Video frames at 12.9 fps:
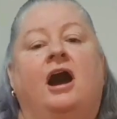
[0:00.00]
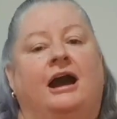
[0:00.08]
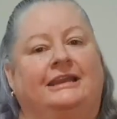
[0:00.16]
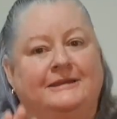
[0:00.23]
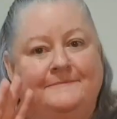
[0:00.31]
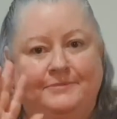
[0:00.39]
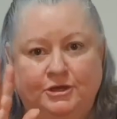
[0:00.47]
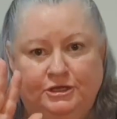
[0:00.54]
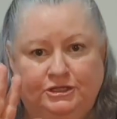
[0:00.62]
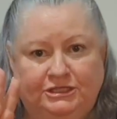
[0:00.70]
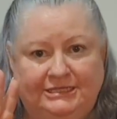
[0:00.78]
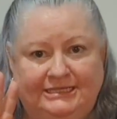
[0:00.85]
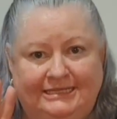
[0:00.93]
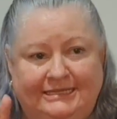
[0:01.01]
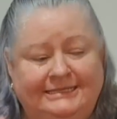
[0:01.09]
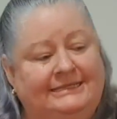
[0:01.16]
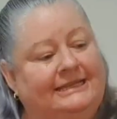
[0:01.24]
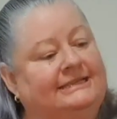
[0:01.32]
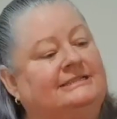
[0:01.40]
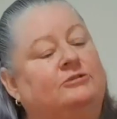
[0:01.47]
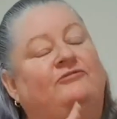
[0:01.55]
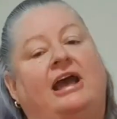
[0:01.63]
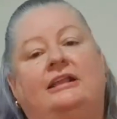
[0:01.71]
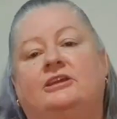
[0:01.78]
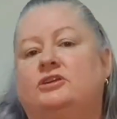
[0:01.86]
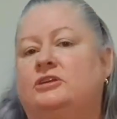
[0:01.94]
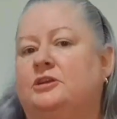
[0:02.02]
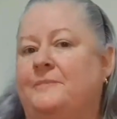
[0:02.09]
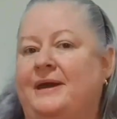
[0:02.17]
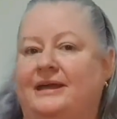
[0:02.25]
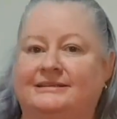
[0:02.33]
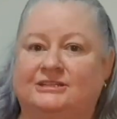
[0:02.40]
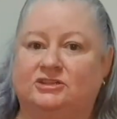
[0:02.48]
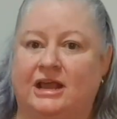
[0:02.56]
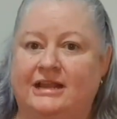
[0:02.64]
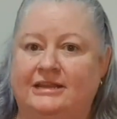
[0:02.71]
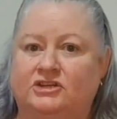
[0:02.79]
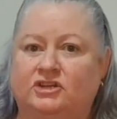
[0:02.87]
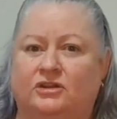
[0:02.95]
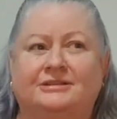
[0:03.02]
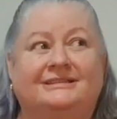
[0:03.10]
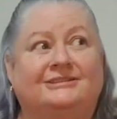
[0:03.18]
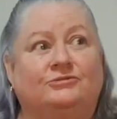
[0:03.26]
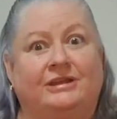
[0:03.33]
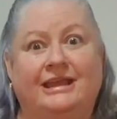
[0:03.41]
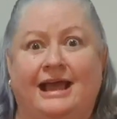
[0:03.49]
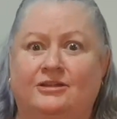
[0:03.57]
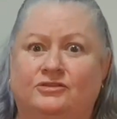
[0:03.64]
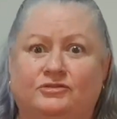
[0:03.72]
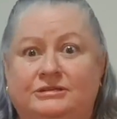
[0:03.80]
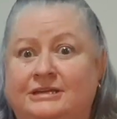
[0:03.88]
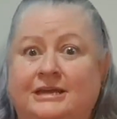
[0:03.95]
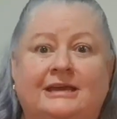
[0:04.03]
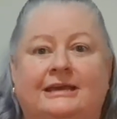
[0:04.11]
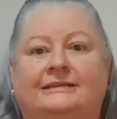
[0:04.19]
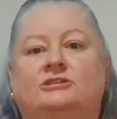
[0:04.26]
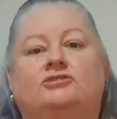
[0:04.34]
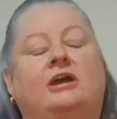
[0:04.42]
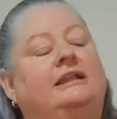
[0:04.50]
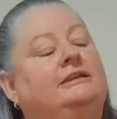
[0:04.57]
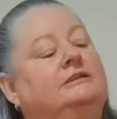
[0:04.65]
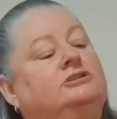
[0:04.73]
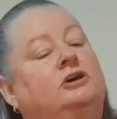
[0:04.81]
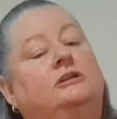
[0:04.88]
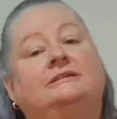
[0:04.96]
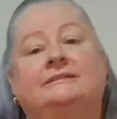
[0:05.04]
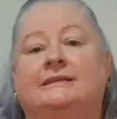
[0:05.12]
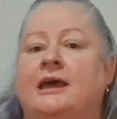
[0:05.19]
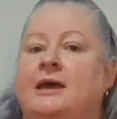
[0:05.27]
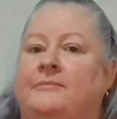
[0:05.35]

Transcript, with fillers: I didn't purchase this. It's valued at about Australian dollars 300 Australian dollars.